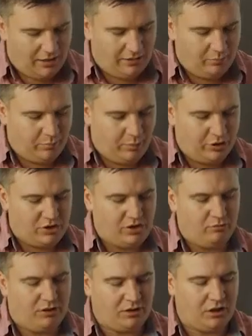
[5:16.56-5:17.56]
the butter
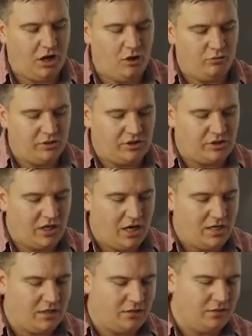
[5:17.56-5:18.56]
will coat the
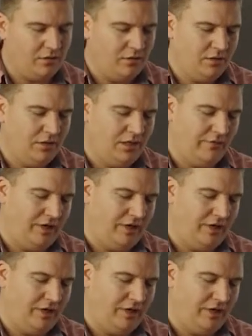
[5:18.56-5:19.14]
steak, give it a